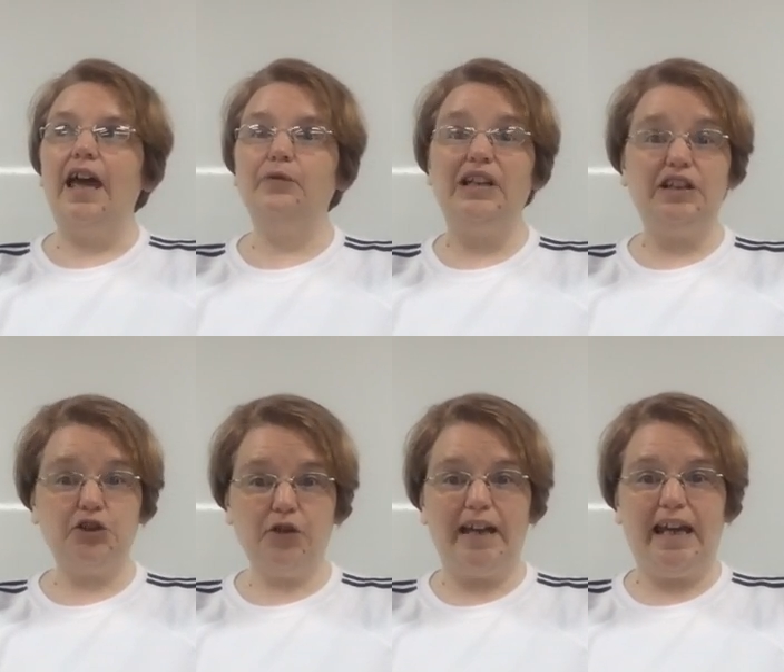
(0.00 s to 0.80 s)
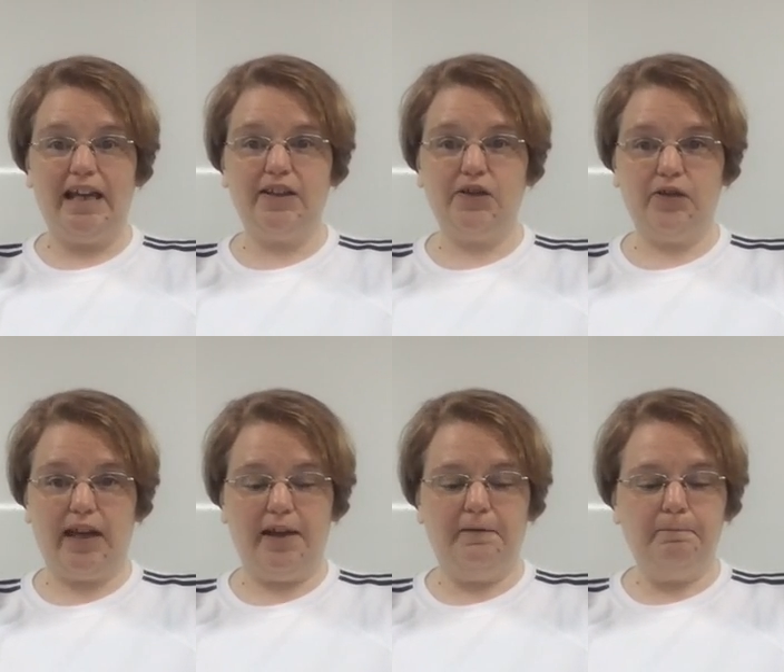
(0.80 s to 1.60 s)
and we need to try to answer
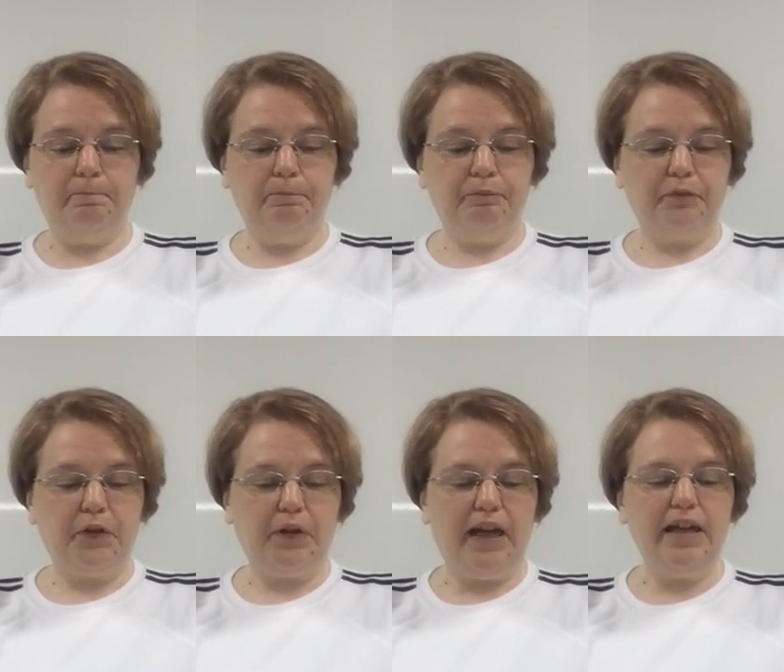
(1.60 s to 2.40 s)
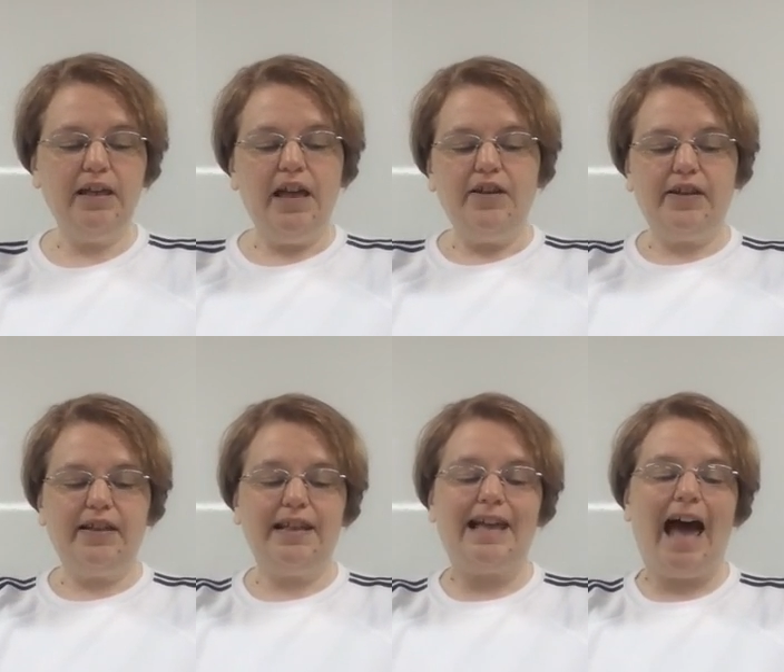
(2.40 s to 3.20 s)
that. Okay, so it
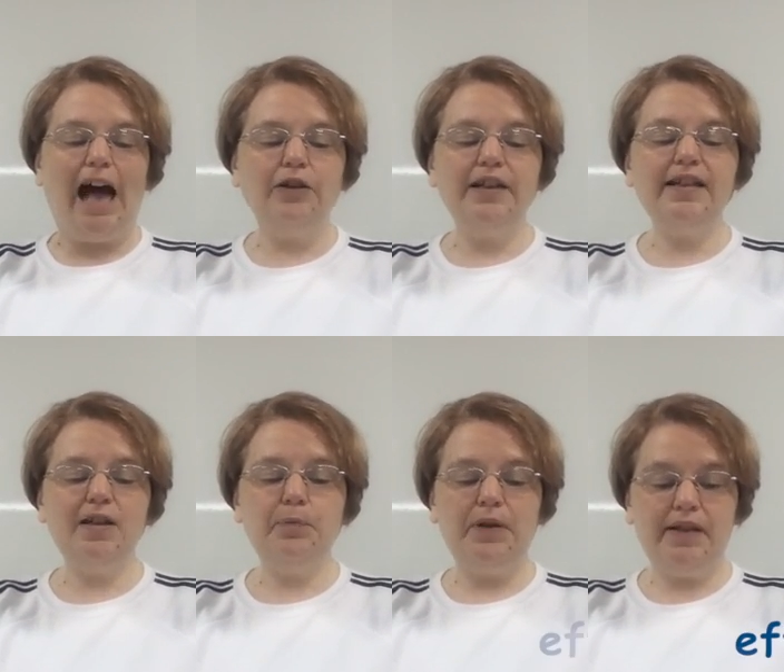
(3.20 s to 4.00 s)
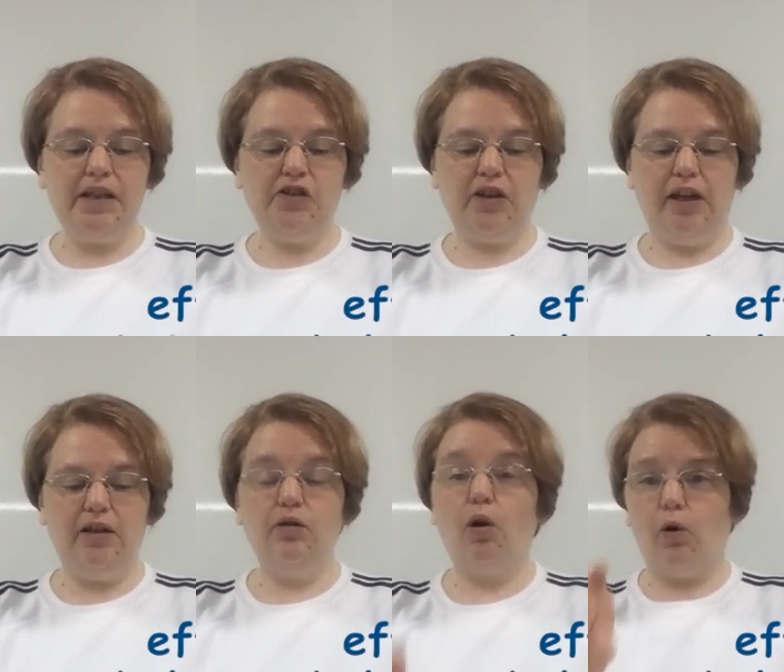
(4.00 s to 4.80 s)
says, how does the
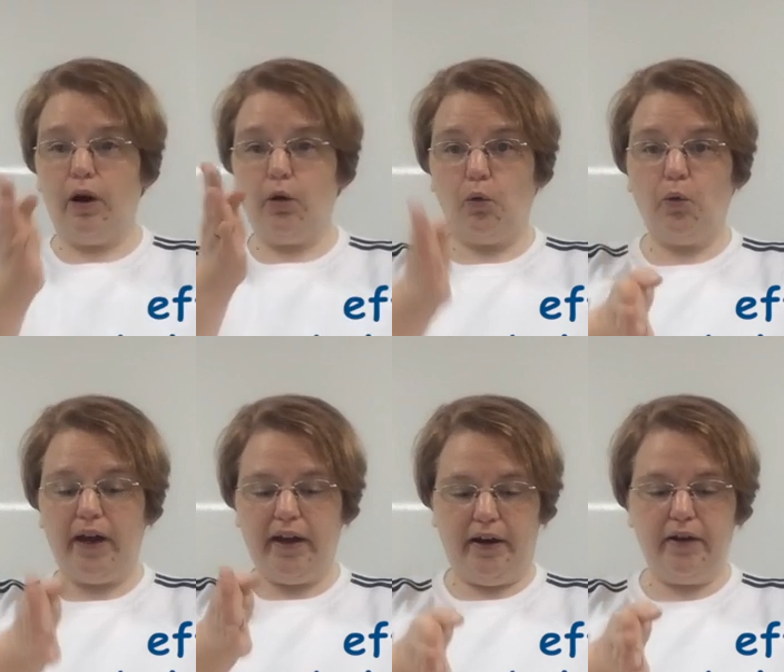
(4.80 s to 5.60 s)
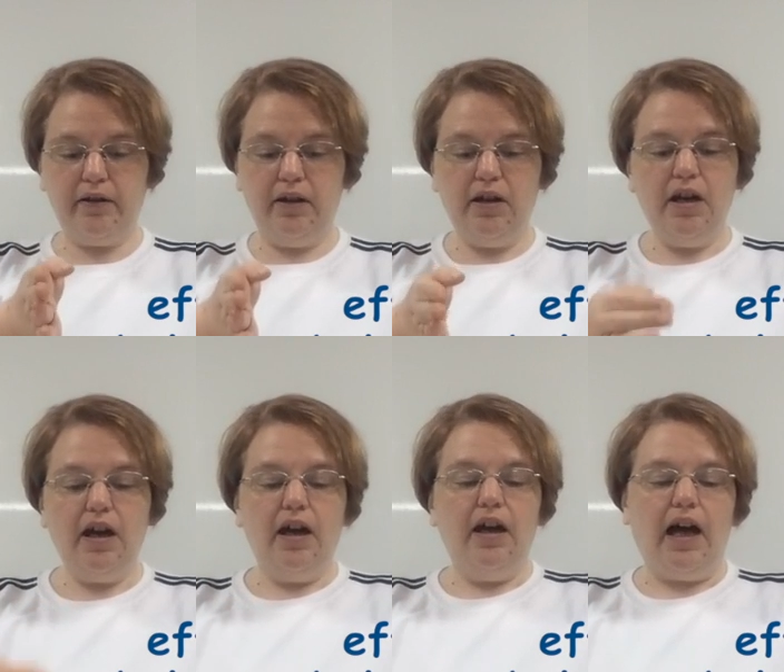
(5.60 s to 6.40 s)
position or where
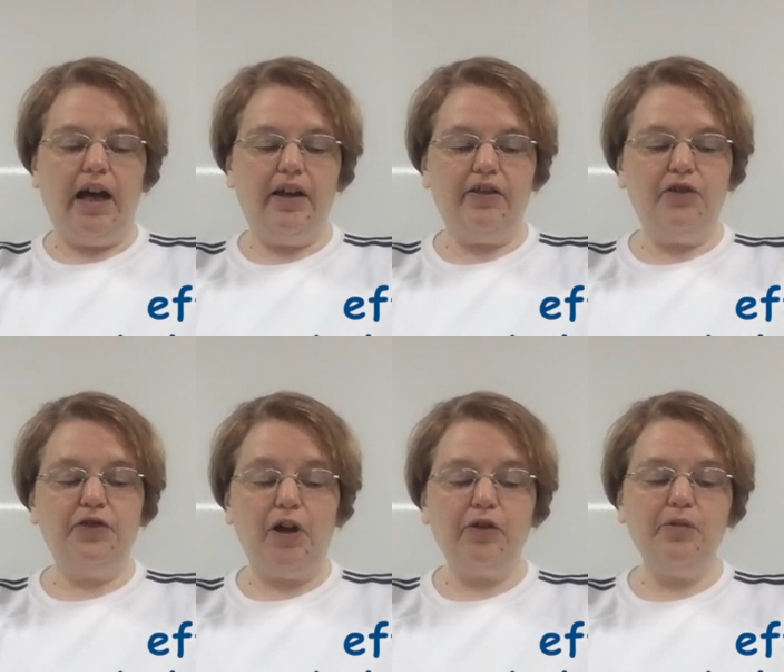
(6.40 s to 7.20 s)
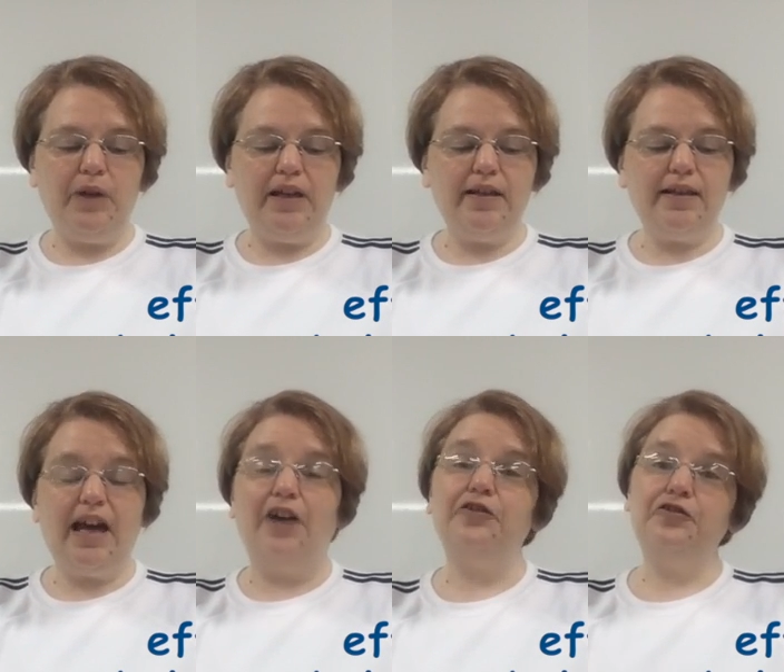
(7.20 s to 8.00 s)
the fulcrum is
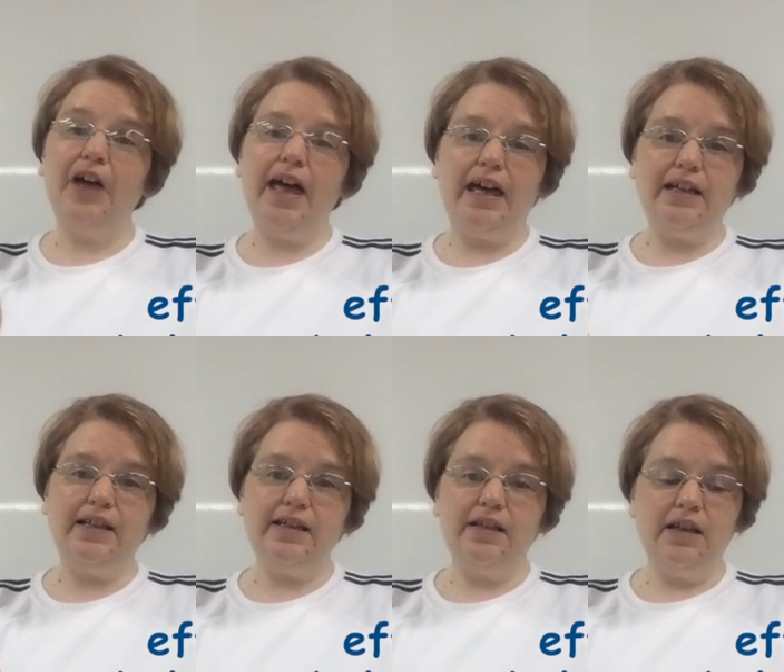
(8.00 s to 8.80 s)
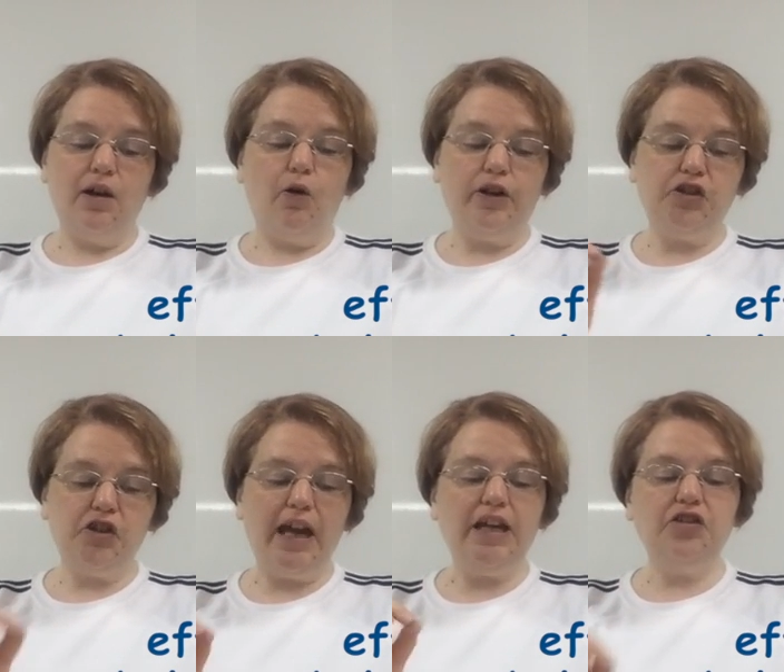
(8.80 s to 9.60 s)
affect or
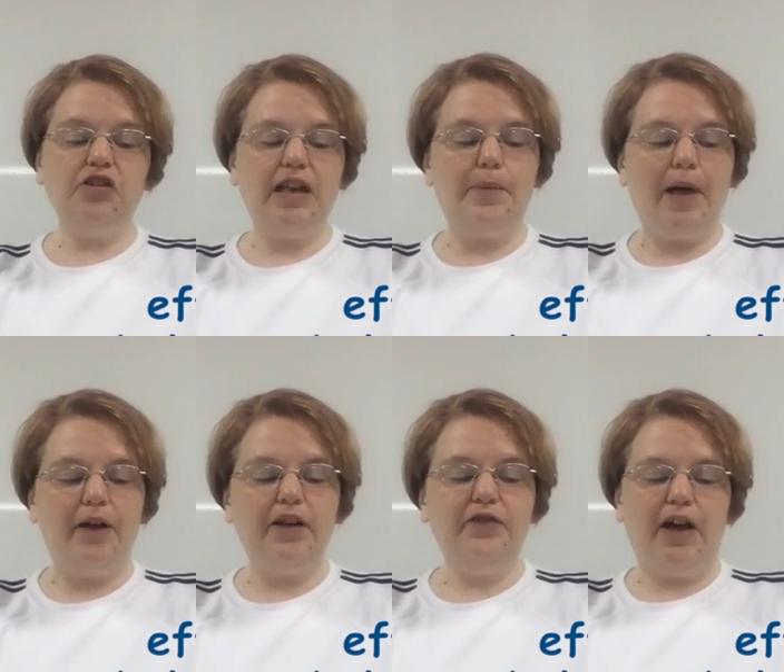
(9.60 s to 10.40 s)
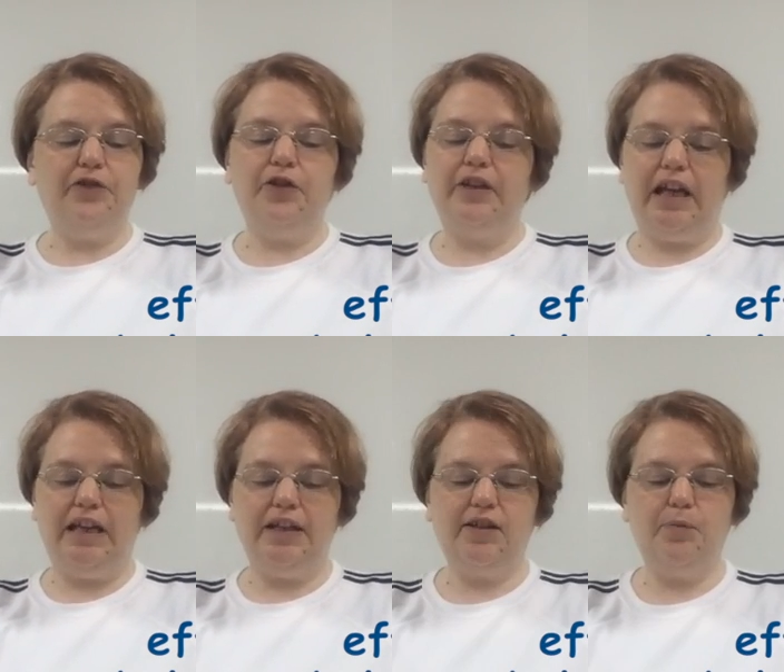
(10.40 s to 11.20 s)
change the amount of effort
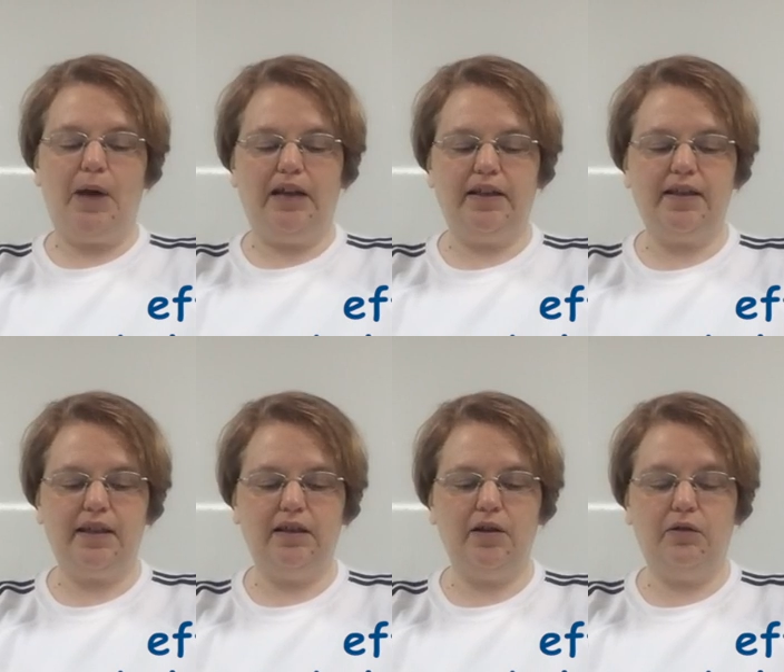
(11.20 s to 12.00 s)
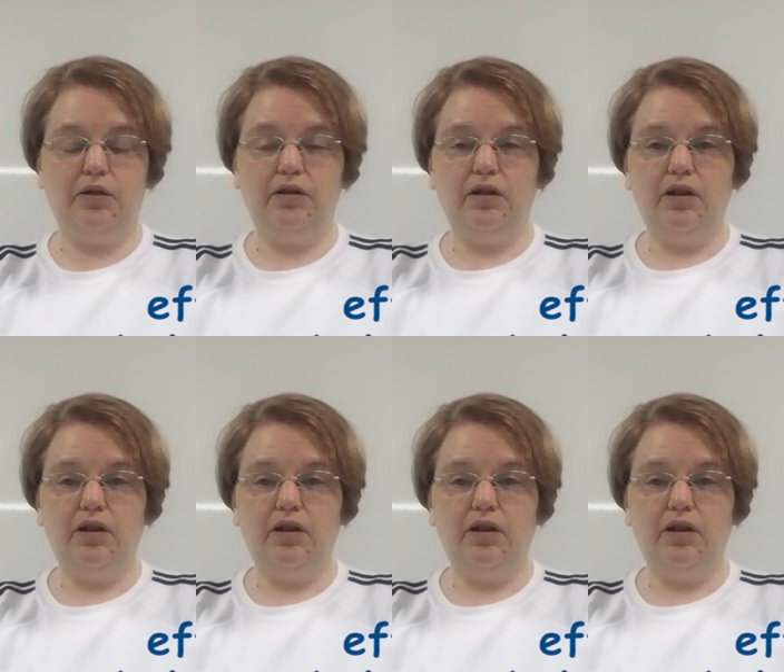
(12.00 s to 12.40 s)
needed to balance the load?